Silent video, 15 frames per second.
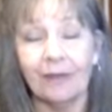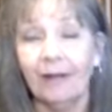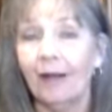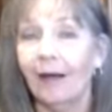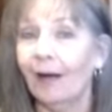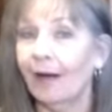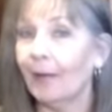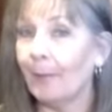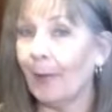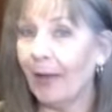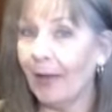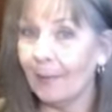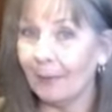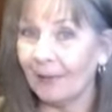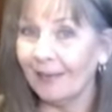I'm
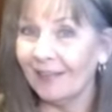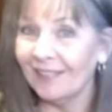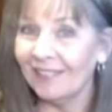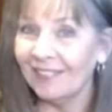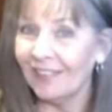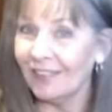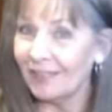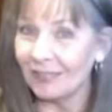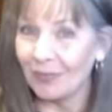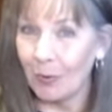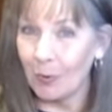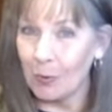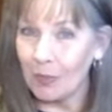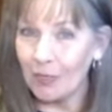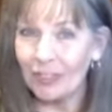happy, of
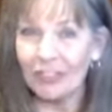course.